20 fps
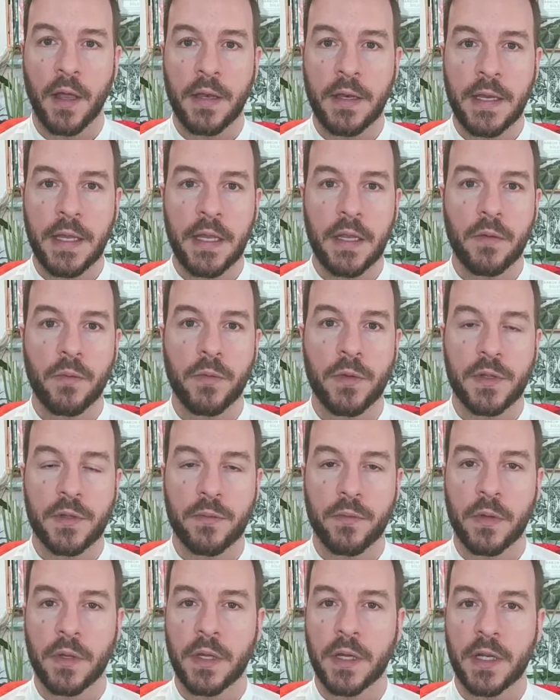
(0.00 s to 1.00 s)
need
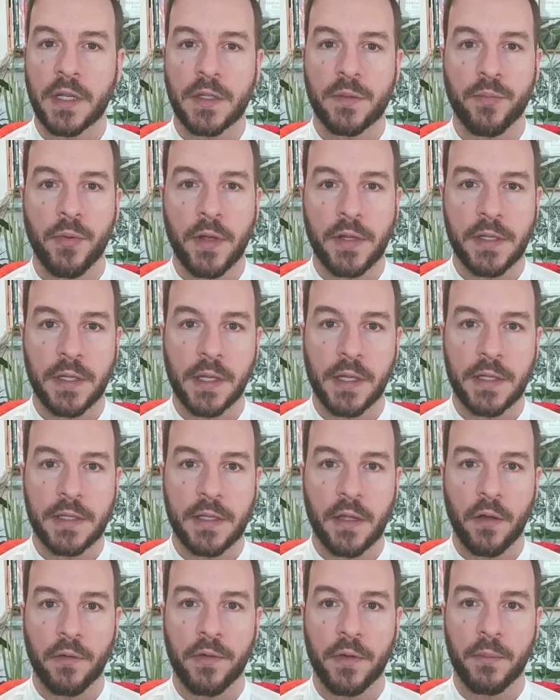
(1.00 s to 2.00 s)
was really expressing
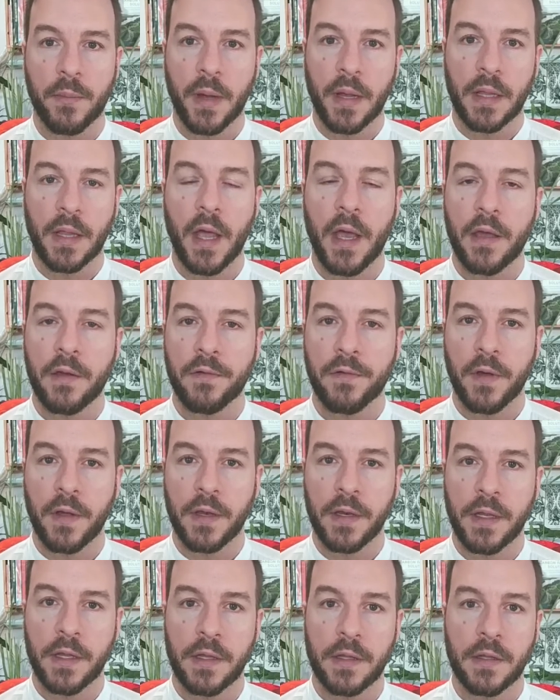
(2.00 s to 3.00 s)
itself in my life
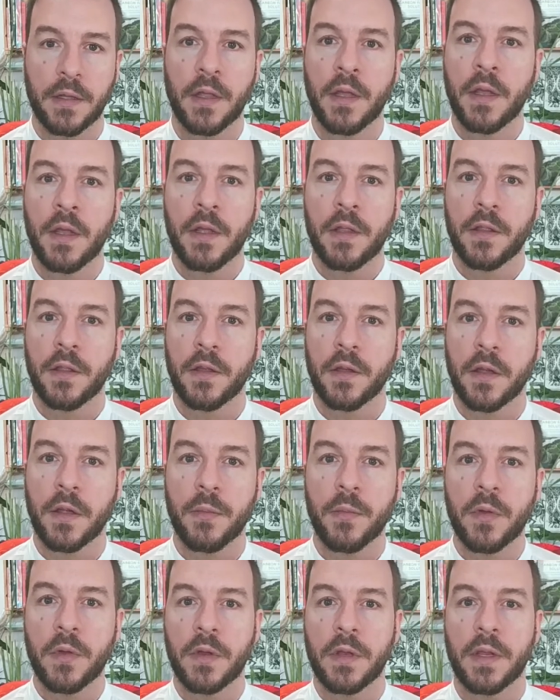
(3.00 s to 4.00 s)
and in the
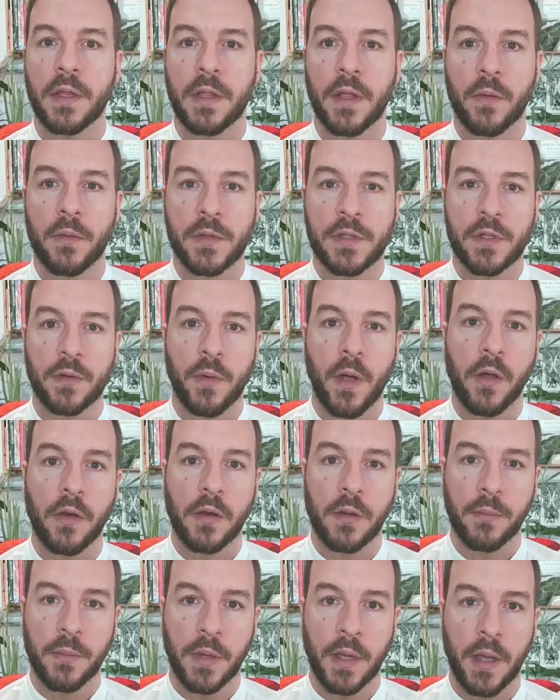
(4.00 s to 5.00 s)
community that was
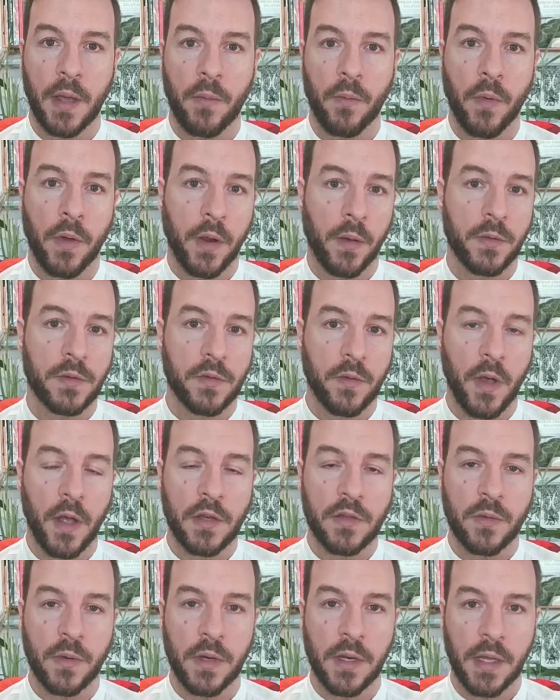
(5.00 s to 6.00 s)
surrounding me when I was
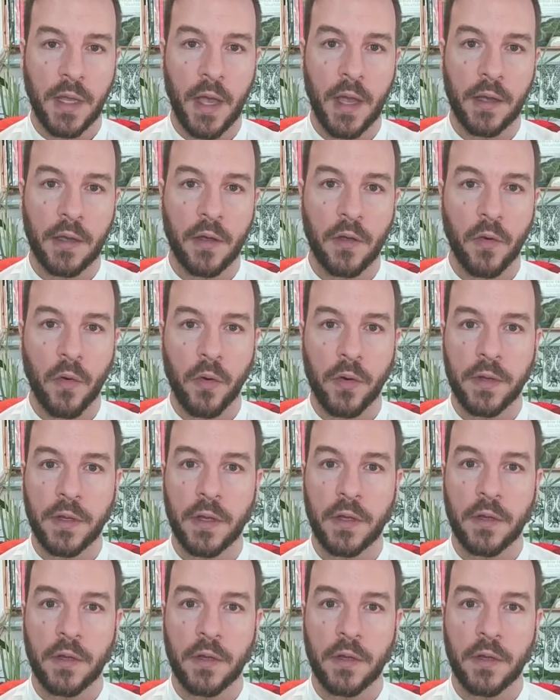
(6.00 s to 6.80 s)
graduating at Concordia